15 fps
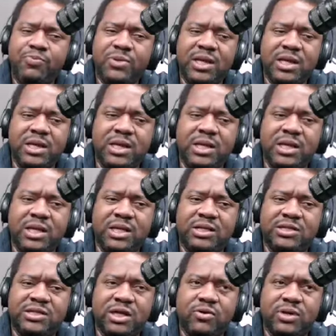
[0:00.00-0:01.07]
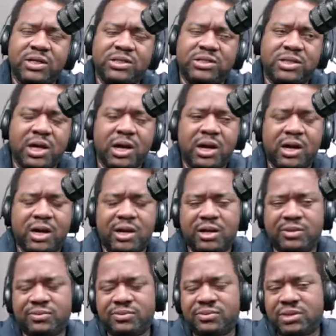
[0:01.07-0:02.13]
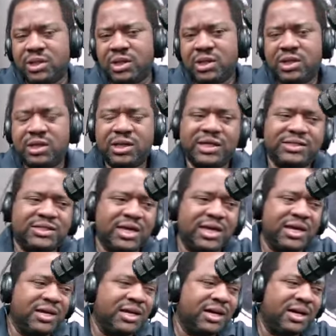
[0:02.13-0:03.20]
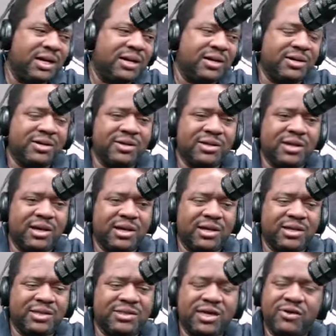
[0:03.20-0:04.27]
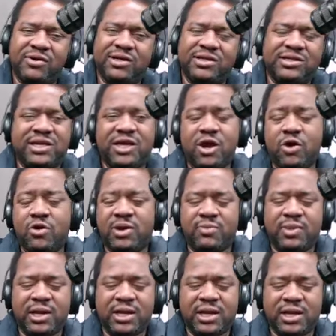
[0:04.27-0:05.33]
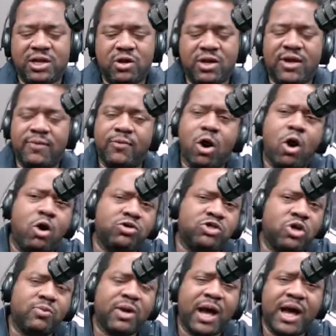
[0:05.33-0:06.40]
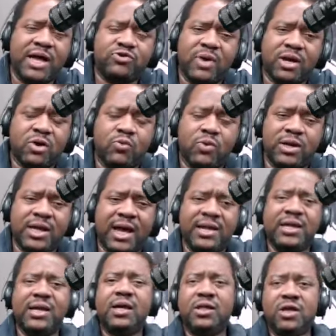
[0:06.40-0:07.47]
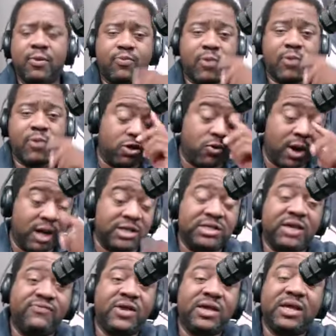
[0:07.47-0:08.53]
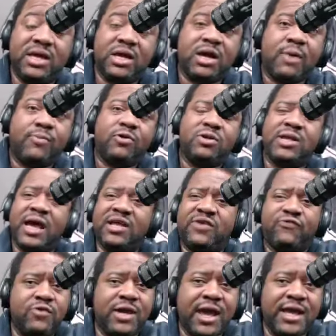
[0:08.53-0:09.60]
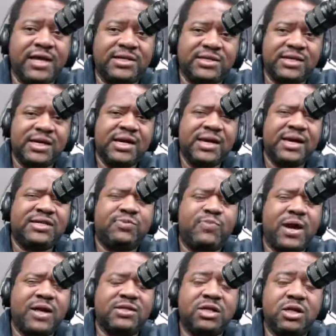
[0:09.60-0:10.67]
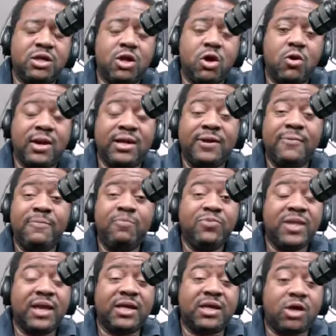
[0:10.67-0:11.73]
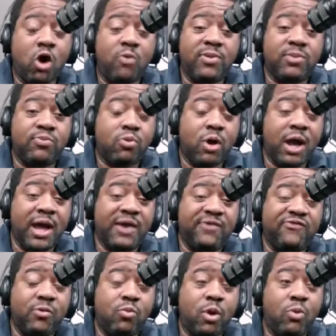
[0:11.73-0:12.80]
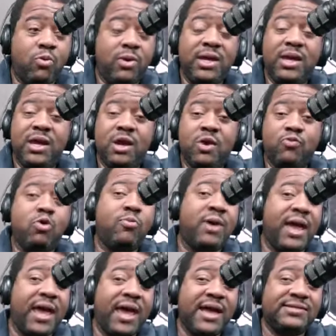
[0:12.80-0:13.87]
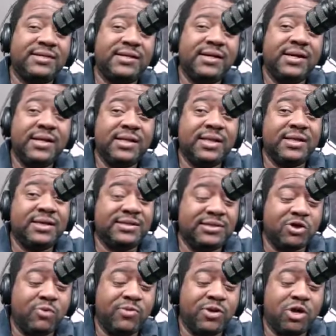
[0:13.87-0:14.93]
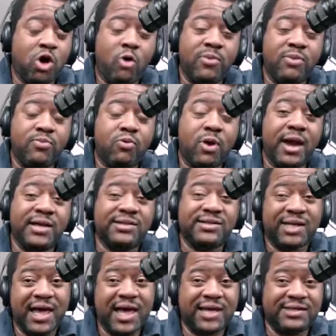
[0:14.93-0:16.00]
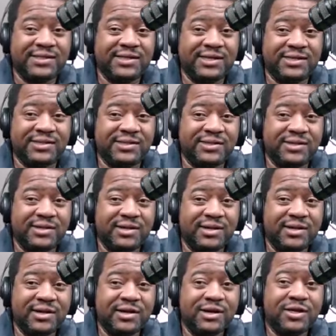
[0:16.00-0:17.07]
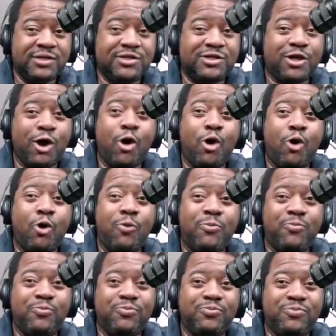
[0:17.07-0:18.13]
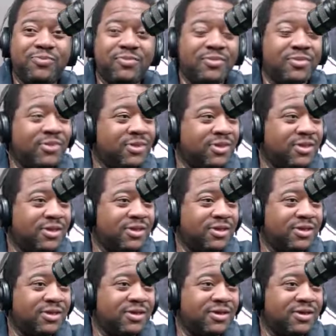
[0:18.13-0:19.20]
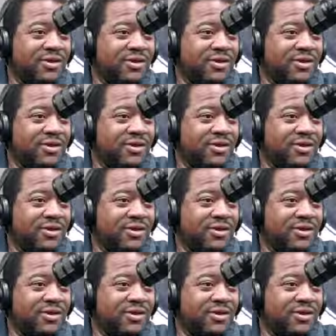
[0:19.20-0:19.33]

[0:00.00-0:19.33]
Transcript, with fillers: any any serious uh, let's say, uh, uh, serious security, meaning that, you know, give them a long-term contract or whatnot, they'll probably go out and see if they can get a couple of nice free agents, especially knowing that Kobe Bryant, from what we hear, rumor has it that this is going to be Kobe Bryant's last season. Oh, so, and, and with that, let's play